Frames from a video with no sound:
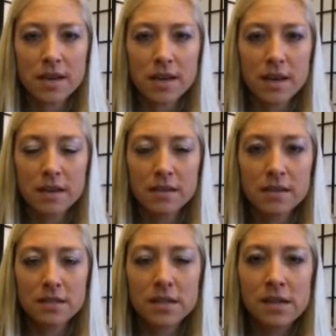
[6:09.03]

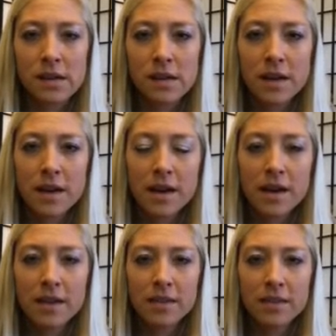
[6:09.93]
And
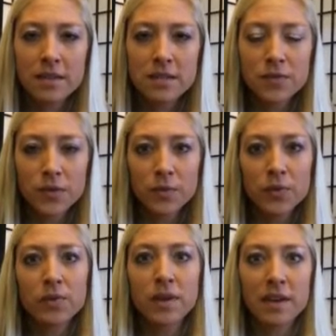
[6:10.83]
this full moon,